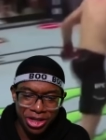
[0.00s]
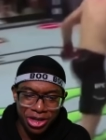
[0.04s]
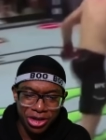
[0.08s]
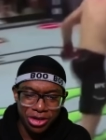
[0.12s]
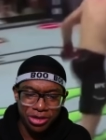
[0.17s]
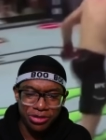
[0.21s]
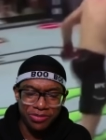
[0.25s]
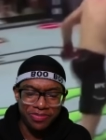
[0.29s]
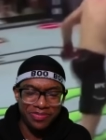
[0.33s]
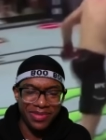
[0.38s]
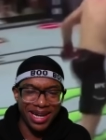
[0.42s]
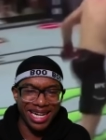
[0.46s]

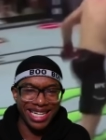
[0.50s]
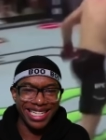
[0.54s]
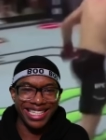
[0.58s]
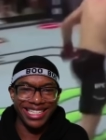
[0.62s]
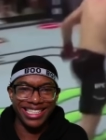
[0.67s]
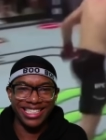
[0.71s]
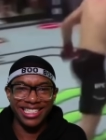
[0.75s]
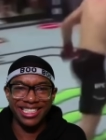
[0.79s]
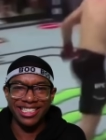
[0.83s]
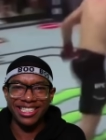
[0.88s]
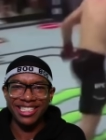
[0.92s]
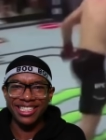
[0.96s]
Oh my
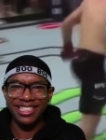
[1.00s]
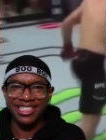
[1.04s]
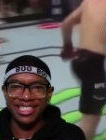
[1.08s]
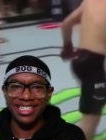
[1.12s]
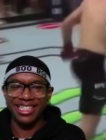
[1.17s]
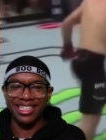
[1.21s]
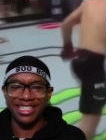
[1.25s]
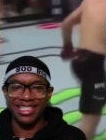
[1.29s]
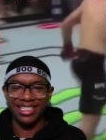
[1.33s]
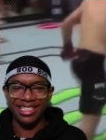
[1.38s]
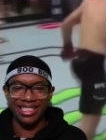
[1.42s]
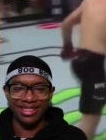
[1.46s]

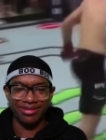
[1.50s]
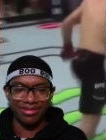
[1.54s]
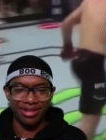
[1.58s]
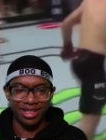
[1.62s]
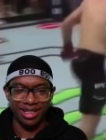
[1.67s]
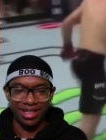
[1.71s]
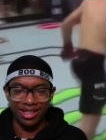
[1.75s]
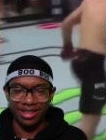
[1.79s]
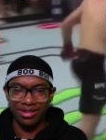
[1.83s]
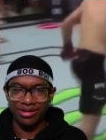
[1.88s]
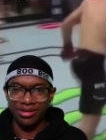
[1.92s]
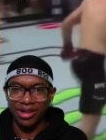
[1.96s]
goodness,
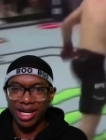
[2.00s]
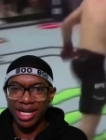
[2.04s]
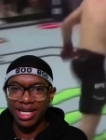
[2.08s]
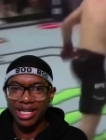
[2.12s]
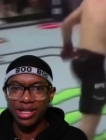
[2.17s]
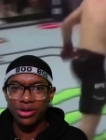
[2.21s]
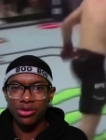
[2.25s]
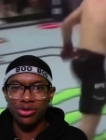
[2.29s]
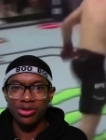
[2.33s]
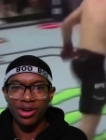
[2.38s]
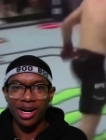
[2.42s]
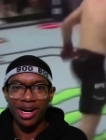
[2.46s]
bro. Why
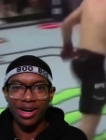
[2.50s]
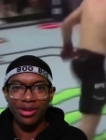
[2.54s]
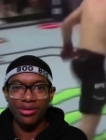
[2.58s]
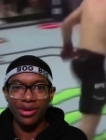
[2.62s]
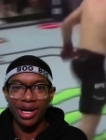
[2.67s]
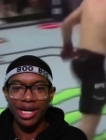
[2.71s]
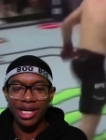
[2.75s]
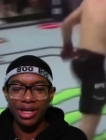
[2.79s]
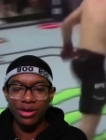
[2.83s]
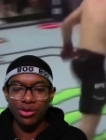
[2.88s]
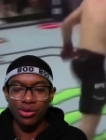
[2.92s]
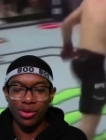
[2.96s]
he rock?
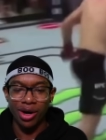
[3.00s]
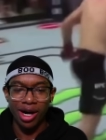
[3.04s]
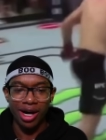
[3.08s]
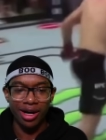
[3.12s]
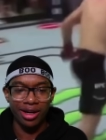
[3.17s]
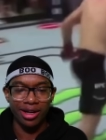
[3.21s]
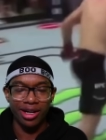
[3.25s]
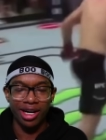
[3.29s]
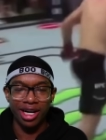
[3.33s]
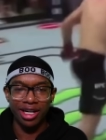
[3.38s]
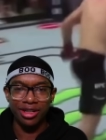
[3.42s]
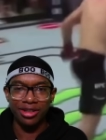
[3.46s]
Why he
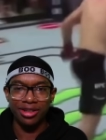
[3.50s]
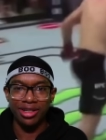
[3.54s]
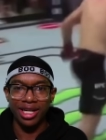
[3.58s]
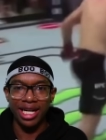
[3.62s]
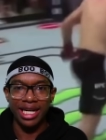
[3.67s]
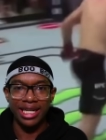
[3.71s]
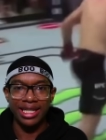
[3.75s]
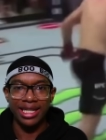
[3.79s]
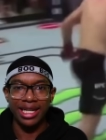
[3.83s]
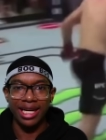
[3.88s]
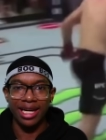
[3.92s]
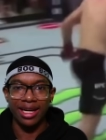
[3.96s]
rock Conor
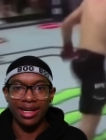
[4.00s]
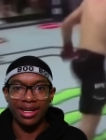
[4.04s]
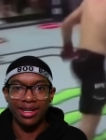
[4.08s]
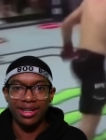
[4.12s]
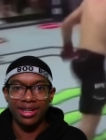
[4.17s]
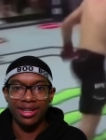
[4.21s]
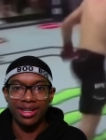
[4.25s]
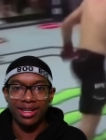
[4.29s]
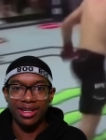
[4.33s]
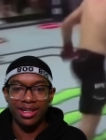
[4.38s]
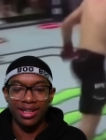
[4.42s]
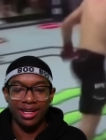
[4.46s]
like that?
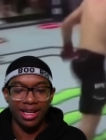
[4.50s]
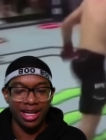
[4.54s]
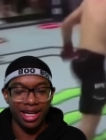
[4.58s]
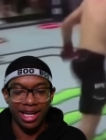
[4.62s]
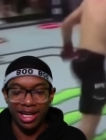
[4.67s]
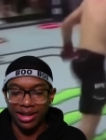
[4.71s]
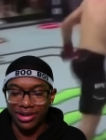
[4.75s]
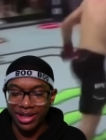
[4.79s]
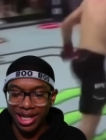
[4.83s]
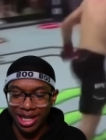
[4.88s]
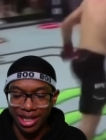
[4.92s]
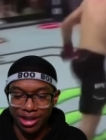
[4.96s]

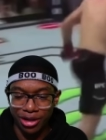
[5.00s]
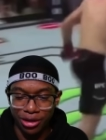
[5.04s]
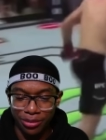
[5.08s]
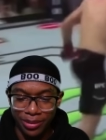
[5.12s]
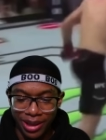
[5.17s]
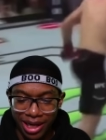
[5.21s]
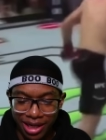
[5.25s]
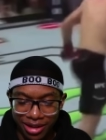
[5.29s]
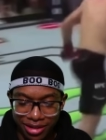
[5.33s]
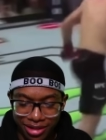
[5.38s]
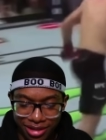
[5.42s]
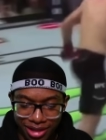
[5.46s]
Yeah, we gotta go
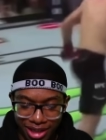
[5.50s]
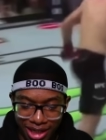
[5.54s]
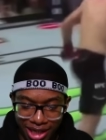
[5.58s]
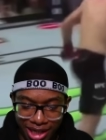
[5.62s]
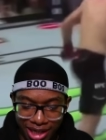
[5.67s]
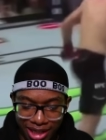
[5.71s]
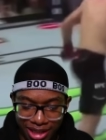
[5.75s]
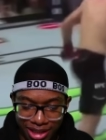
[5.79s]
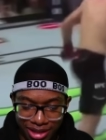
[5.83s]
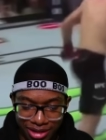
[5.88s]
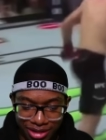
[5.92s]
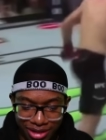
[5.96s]
back on
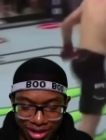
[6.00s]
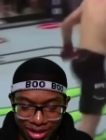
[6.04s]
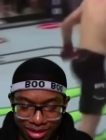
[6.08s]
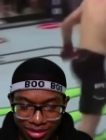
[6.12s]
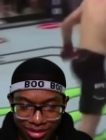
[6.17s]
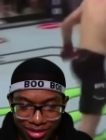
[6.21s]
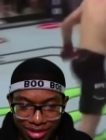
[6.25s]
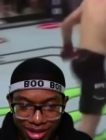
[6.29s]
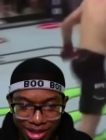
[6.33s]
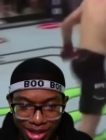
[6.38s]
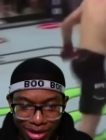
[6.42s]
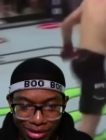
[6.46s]
that.
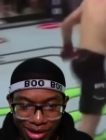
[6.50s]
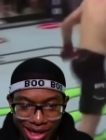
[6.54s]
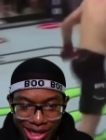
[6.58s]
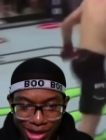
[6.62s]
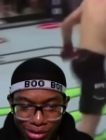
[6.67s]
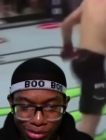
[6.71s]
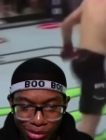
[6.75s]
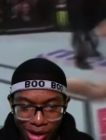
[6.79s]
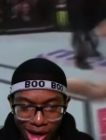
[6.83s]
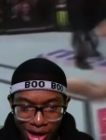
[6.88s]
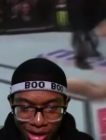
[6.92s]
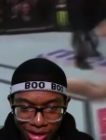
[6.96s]
Why
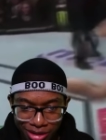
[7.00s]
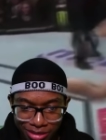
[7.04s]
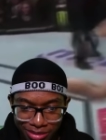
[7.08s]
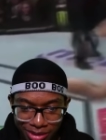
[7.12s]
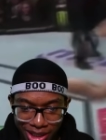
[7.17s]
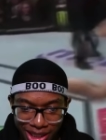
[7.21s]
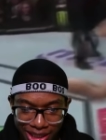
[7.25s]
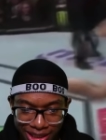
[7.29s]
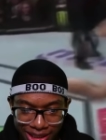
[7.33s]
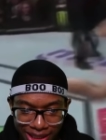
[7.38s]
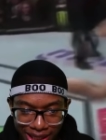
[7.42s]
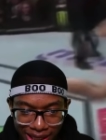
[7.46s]
he rock him
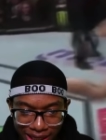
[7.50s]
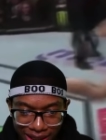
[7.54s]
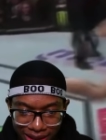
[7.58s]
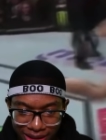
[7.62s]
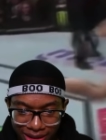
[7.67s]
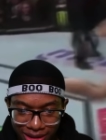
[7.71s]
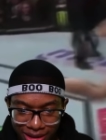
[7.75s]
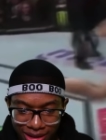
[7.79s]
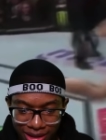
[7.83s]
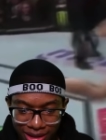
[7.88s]
like that?